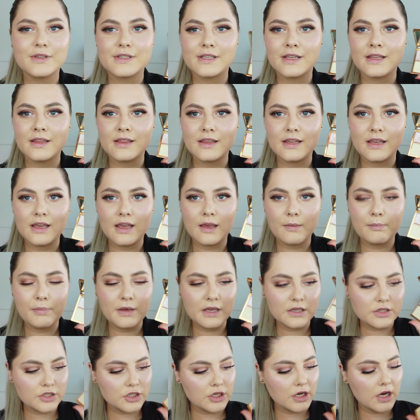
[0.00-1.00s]
I'm using the
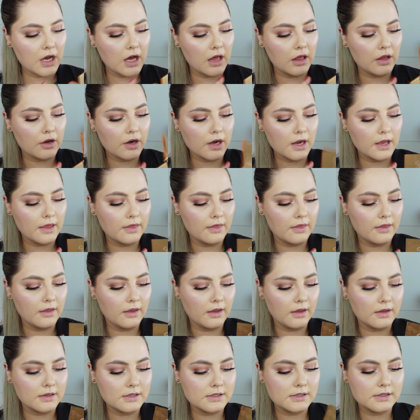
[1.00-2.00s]
peachy color in
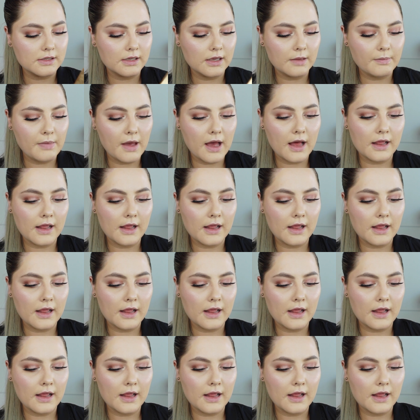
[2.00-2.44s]
the Sleek